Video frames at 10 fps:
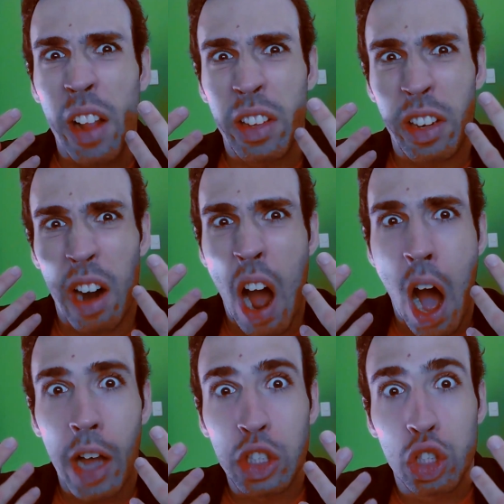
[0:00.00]
Their
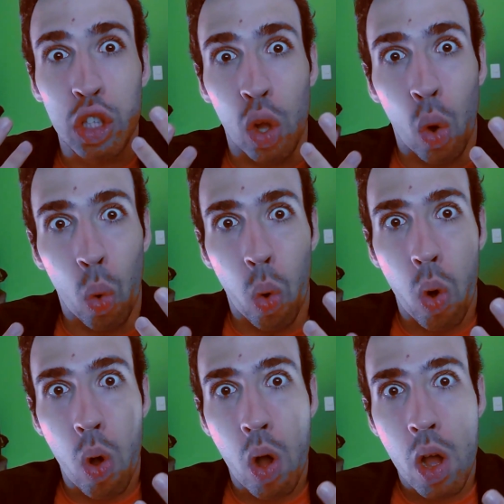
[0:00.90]
eyes glow,
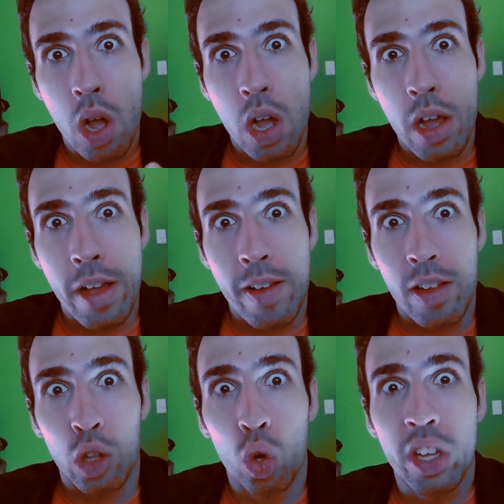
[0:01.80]

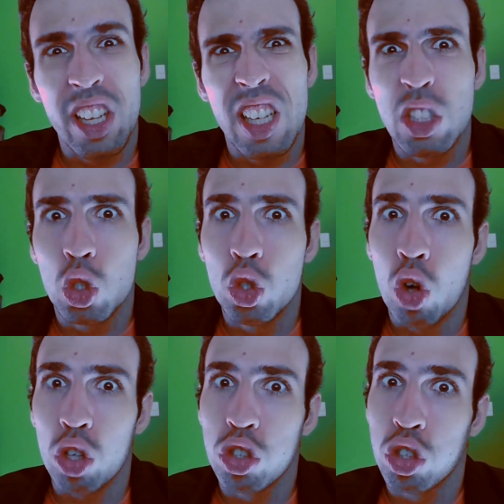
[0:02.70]
looking into
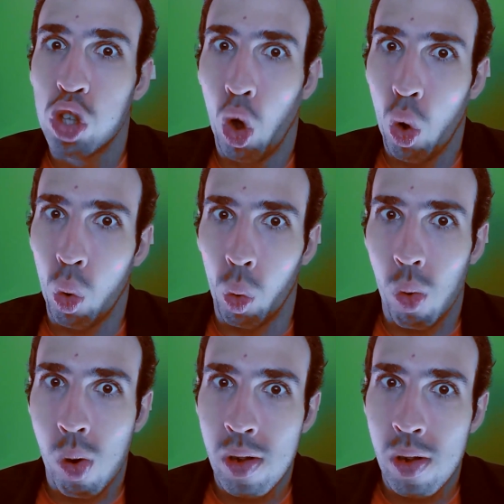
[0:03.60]
your soul,